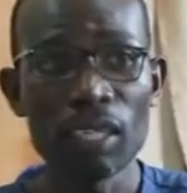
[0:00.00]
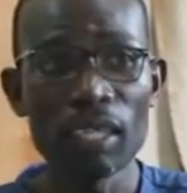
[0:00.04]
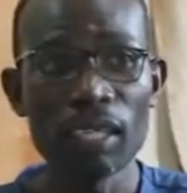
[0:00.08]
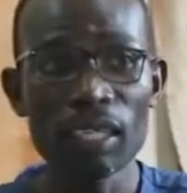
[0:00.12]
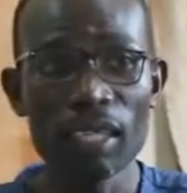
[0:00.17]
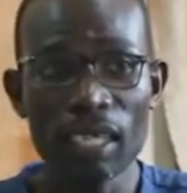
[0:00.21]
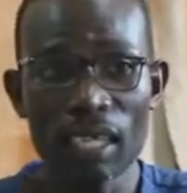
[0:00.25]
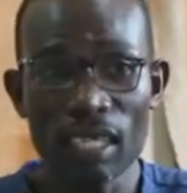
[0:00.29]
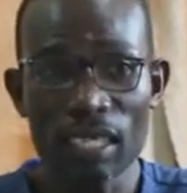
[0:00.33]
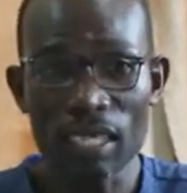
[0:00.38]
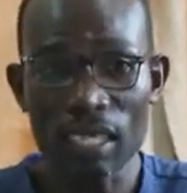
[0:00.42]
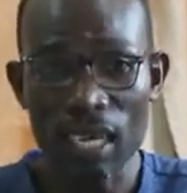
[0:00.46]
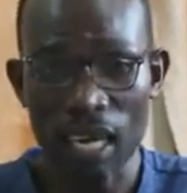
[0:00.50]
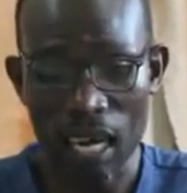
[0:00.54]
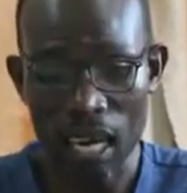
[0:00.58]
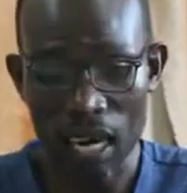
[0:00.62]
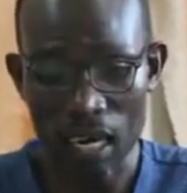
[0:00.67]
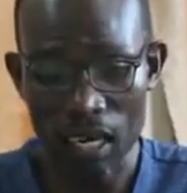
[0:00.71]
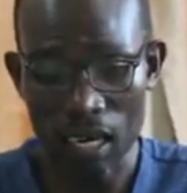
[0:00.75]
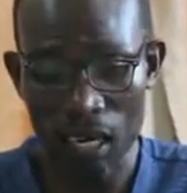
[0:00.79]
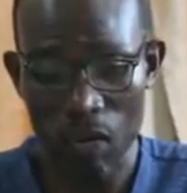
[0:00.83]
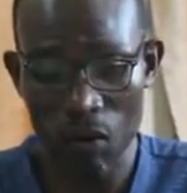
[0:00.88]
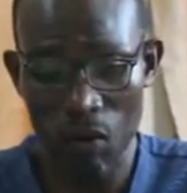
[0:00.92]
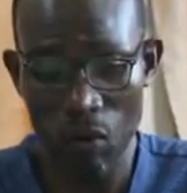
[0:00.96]
these
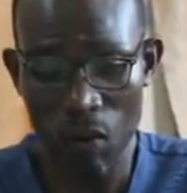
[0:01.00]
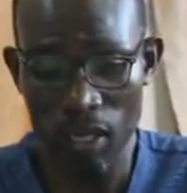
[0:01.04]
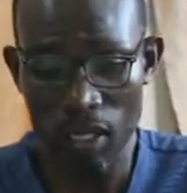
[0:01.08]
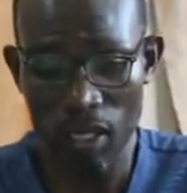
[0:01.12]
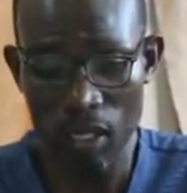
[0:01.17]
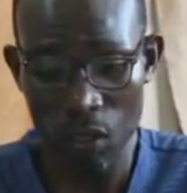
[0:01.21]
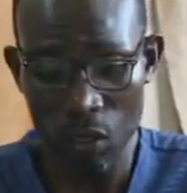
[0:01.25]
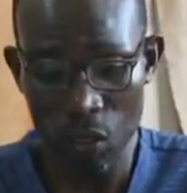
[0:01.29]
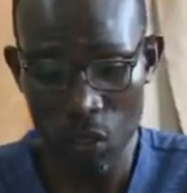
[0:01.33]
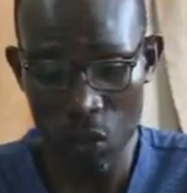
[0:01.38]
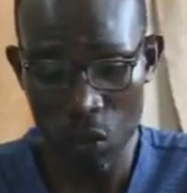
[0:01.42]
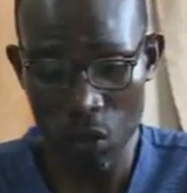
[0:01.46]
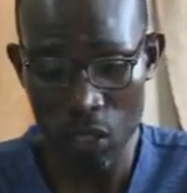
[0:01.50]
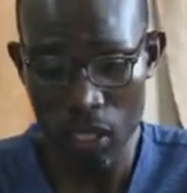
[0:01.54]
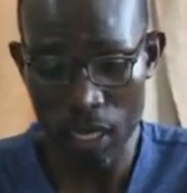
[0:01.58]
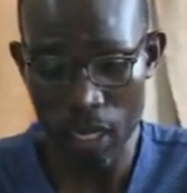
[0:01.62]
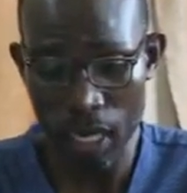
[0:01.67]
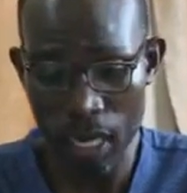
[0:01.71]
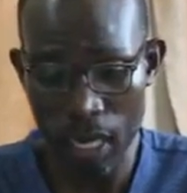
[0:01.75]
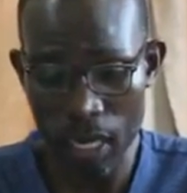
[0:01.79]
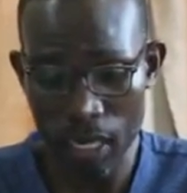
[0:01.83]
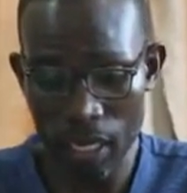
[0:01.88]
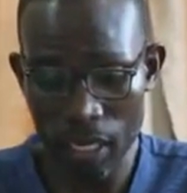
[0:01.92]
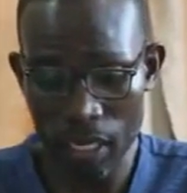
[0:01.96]
are
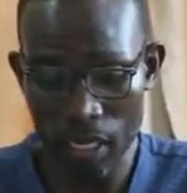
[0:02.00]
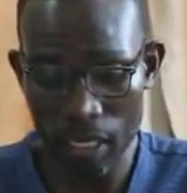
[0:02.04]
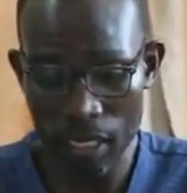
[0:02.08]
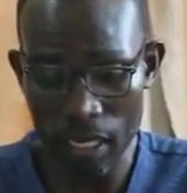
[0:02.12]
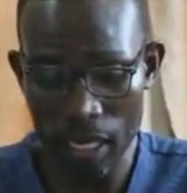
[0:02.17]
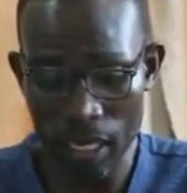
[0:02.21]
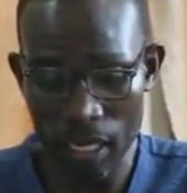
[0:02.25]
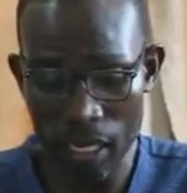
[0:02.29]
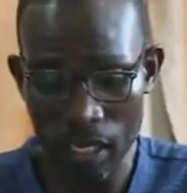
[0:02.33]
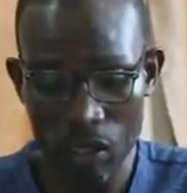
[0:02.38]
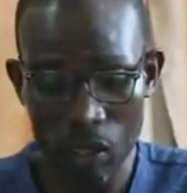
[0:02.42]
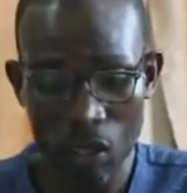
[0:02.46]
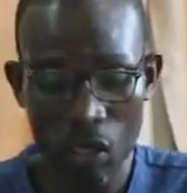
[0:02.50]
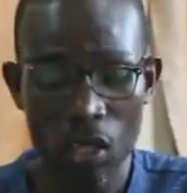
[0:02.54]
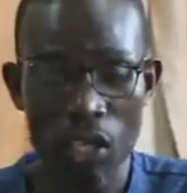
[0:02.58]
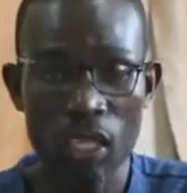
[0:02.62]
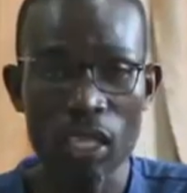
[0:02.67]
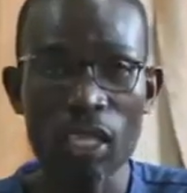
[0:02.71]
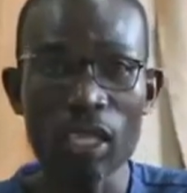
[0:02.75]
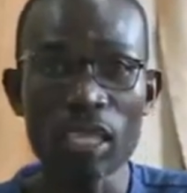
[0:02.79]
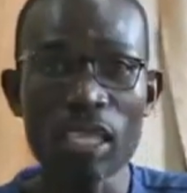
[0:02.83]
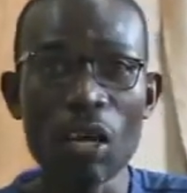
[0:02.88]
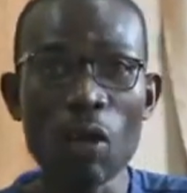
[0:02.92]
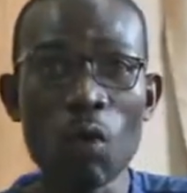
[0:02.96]

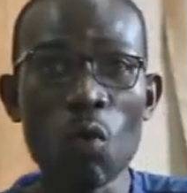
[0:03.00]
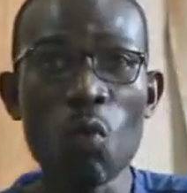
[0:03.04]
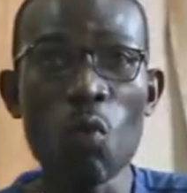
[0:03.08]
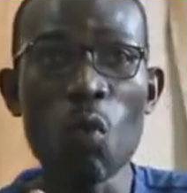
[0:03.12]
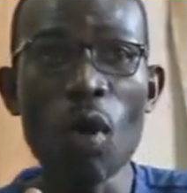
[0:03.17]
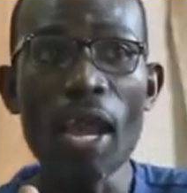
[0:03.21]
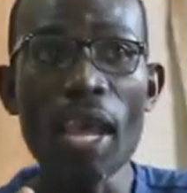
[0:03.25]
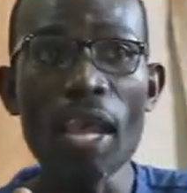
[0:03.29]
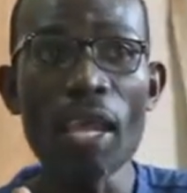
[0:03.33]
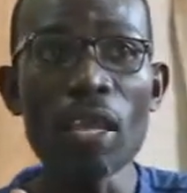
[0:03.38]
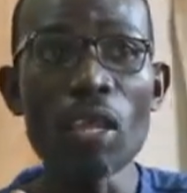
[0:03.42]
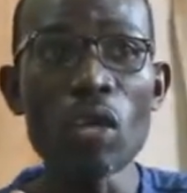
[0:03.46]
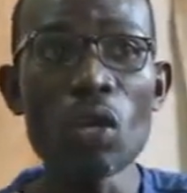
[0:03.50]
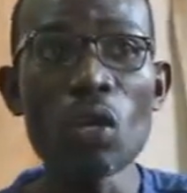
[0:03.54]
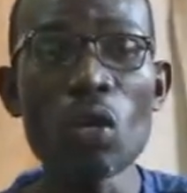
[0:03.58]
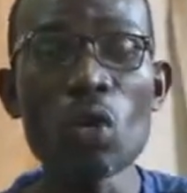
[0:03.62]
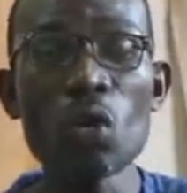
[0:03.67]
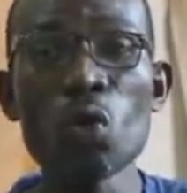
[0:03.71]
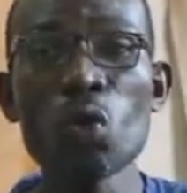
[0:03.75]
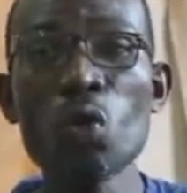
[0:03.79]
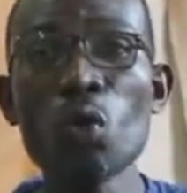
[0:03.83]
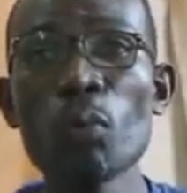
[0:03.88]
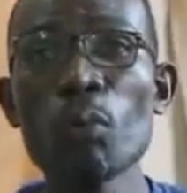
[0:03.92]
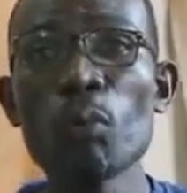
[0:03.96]
the way
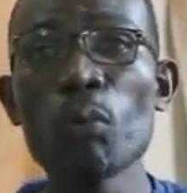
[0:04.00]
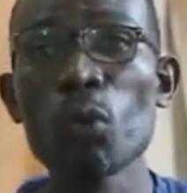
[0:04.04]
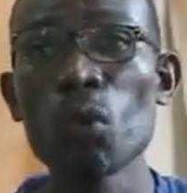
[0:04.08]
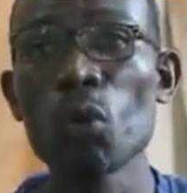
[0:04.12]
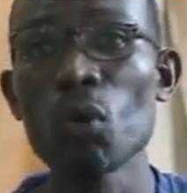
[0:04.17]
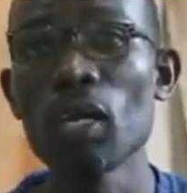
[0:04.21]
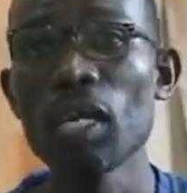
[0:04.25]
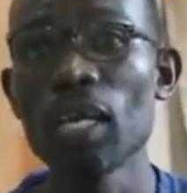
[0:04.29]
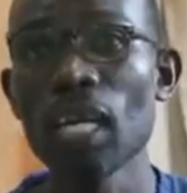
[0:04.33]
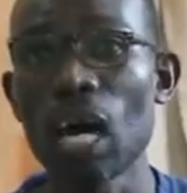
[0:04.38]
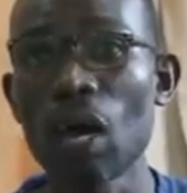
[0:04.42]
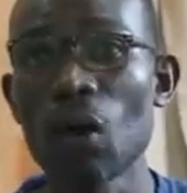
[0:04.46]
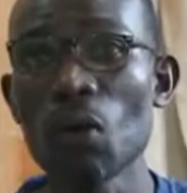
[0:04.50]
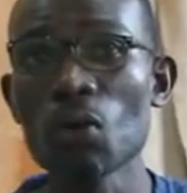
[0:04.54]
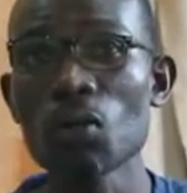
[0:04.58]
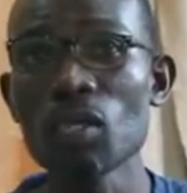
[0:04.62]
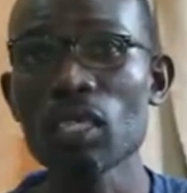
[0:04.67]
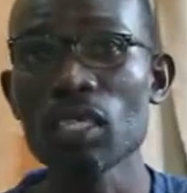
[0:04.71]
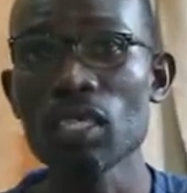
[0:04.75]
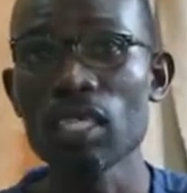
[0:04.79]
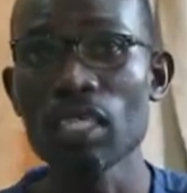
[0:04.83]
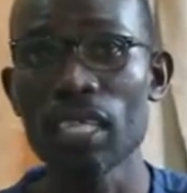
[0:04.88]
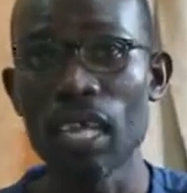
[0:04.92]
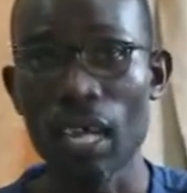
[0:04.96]
you
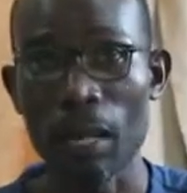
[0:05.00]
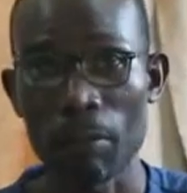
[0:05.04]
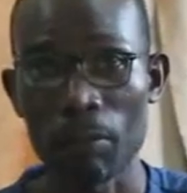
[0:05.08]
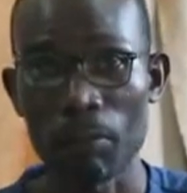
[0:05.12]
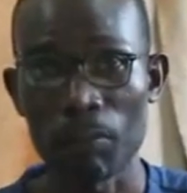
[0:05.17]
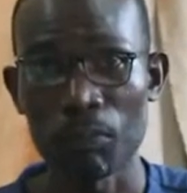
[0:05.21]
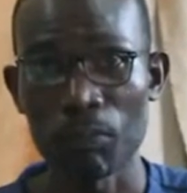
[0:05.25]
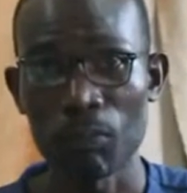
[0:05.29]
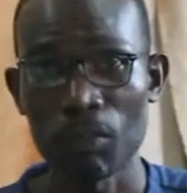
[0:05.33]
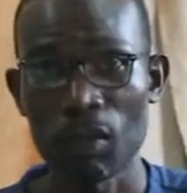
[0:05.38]
pronounce them.